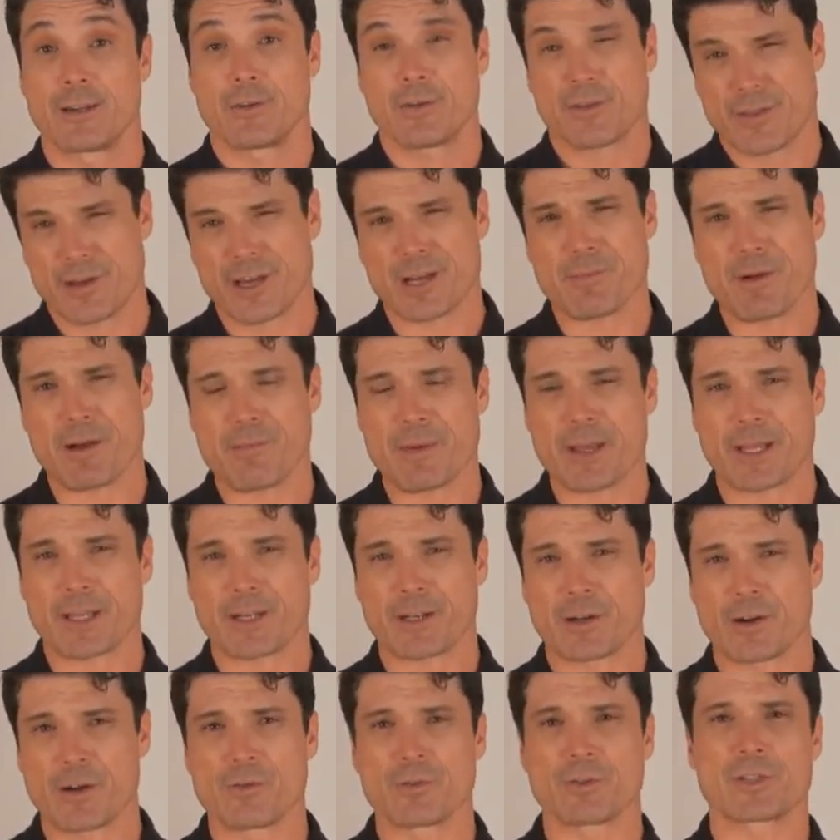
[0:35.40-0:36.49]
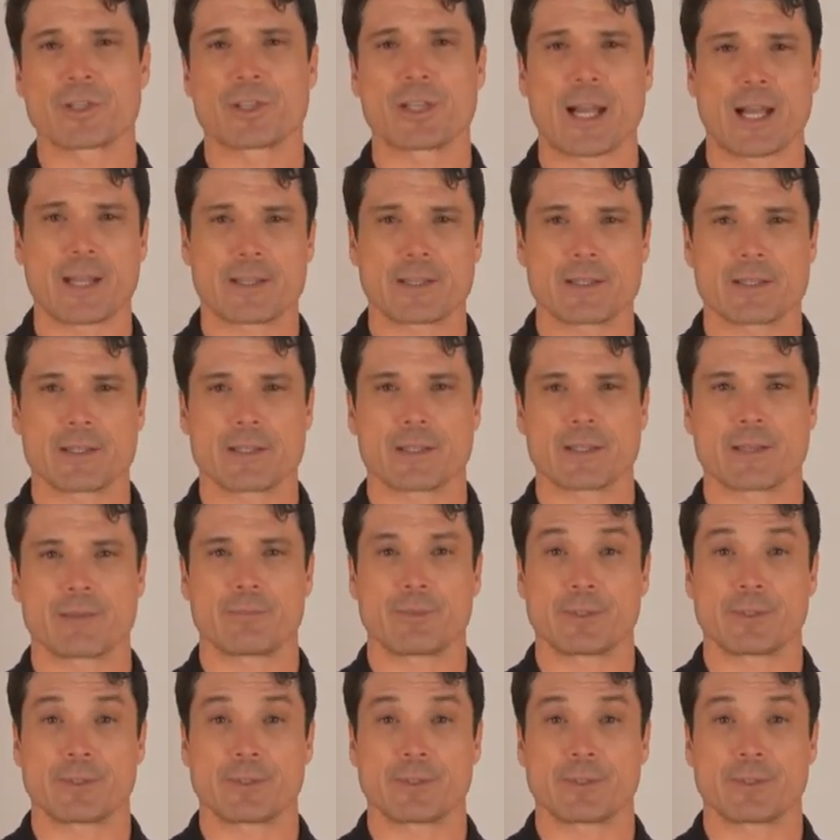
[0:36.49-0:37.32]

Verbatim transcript: We thought about making our own sets,